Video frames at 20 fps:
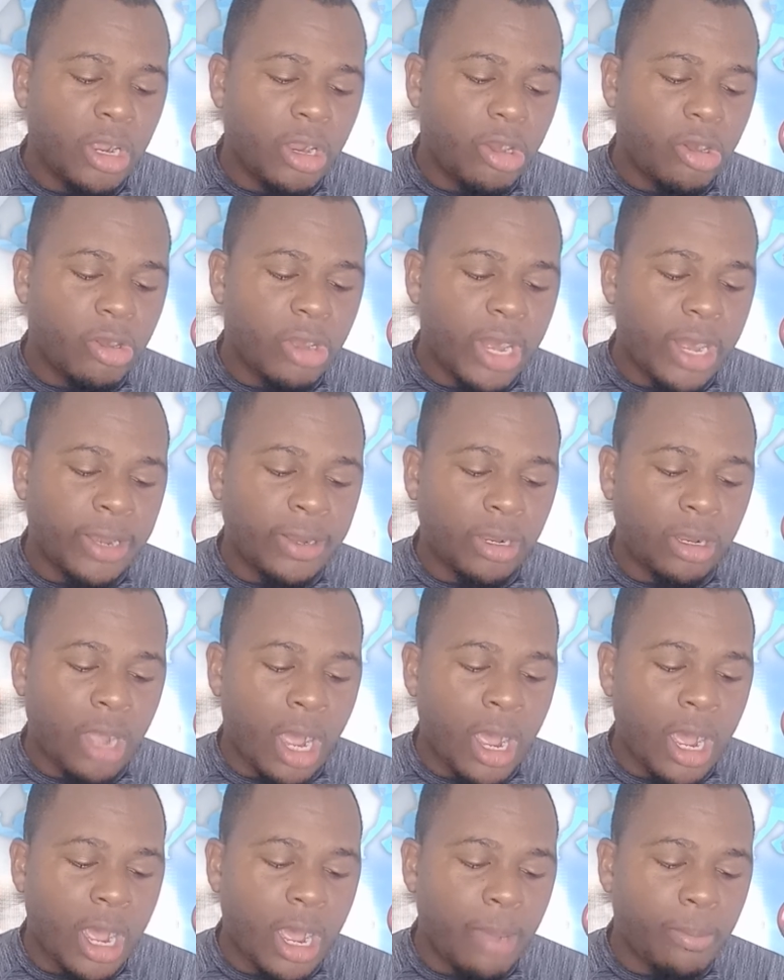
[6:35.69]

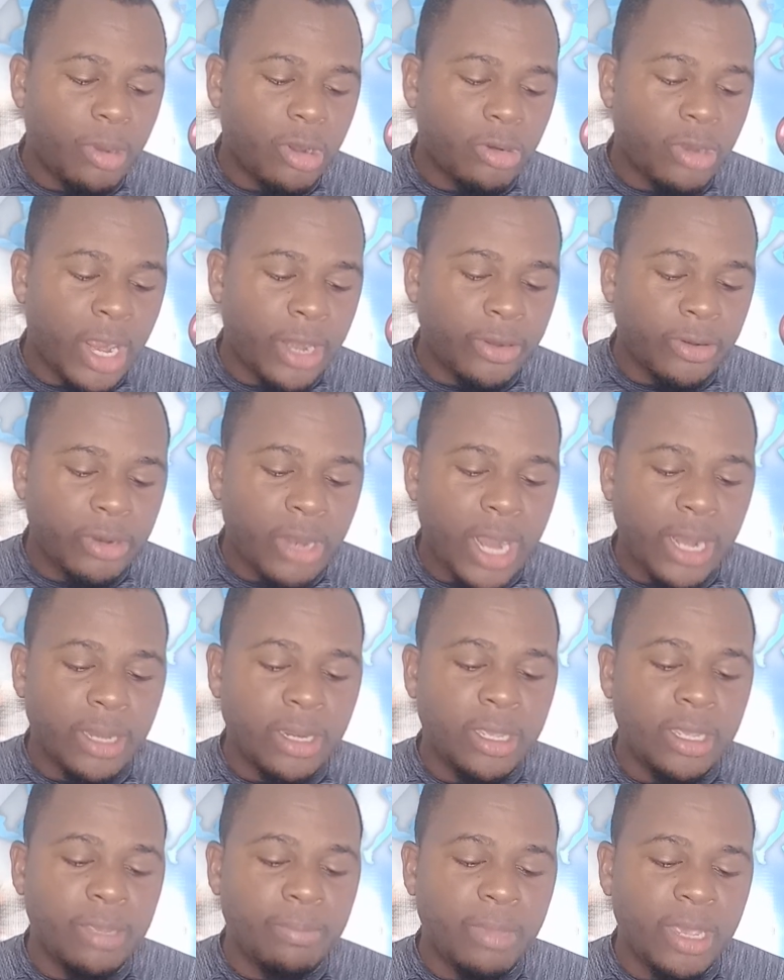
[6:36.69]
Karatna
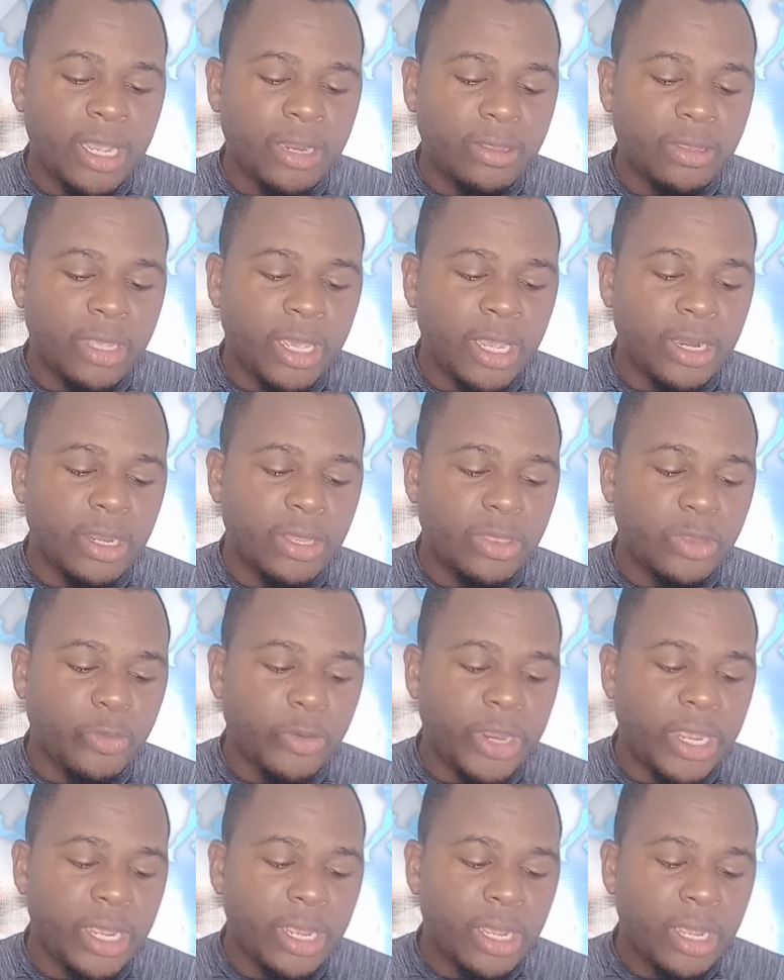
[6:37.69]
Ratney, he made
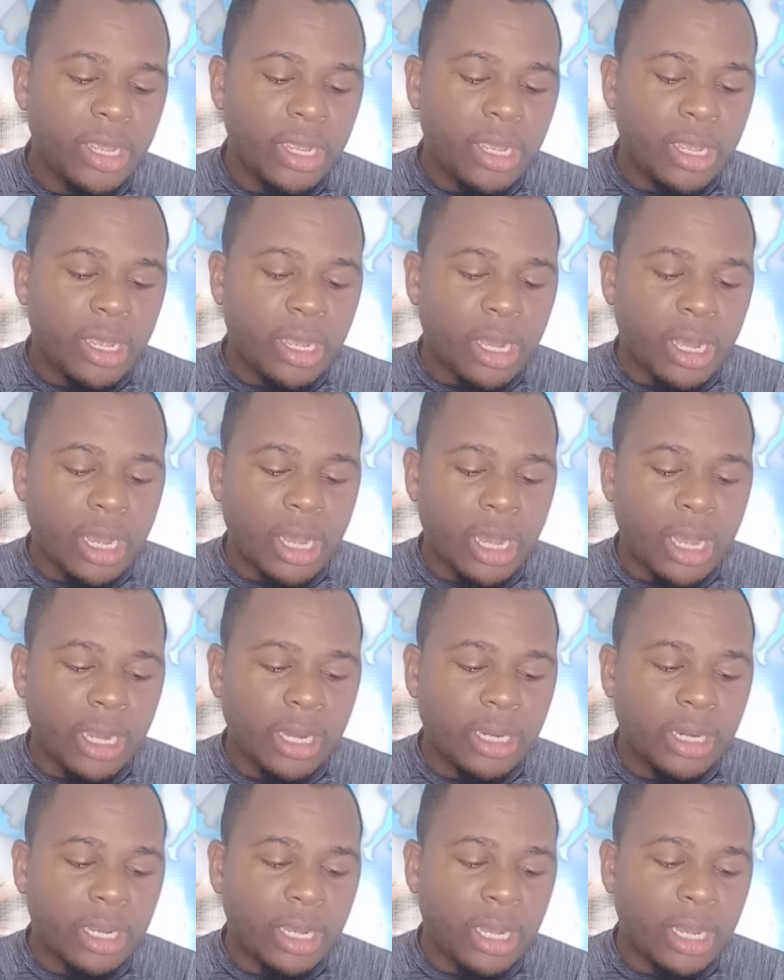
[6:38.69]
83.
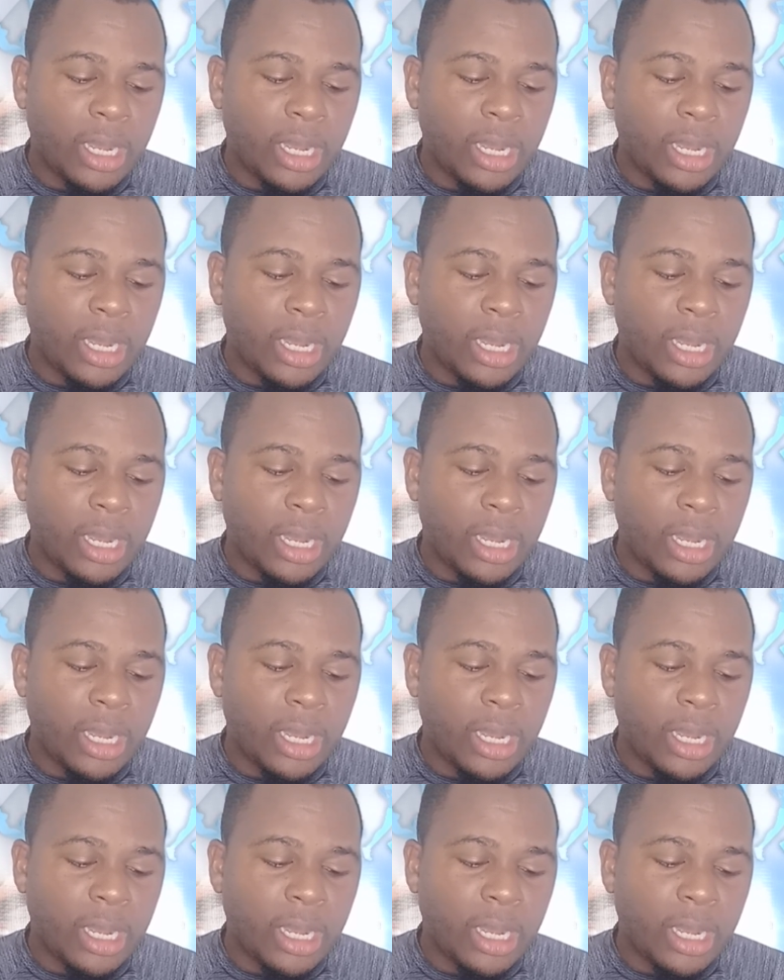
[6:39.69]
And